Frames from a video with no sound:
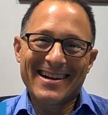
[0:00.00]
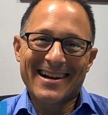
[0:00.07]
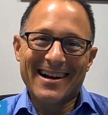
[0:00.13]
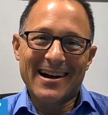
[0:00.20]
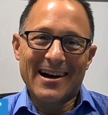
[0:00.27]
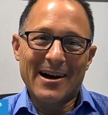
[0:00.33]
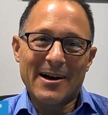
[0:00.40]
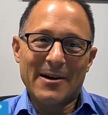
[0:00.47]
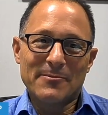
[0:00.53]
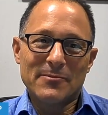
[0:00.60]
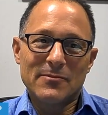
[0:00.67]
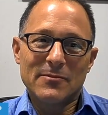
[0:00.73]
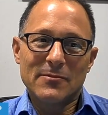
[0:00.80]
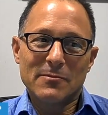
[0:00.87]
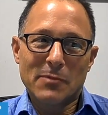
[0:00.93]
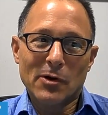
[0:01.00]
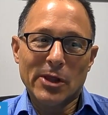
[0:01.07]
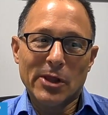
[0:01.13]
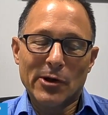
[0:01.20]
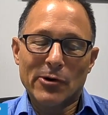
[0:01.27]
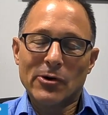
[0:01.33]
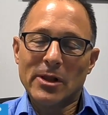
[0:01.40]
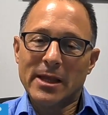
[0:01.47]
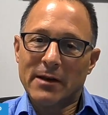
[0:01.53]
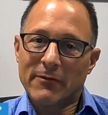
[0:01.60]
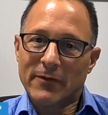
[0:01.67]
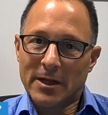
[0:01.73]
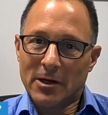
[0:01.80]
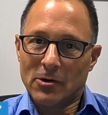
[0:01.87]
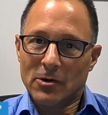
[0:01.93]
um, both literally and
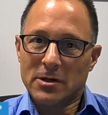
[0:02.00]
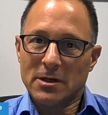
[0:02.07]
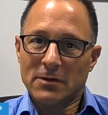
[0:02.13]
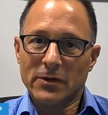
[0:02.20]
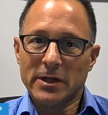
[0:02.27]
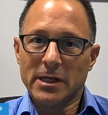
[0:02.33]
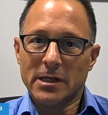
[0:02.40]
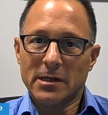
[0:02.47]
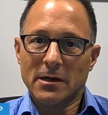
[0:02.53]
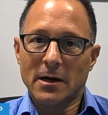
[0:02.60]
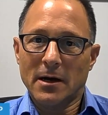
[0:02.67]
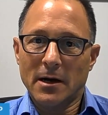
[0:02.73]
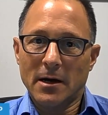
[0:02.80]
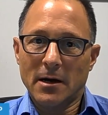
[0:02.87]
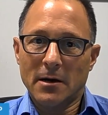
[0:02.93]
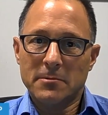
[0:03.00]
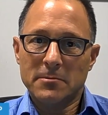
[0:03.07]
figuratively. Uh,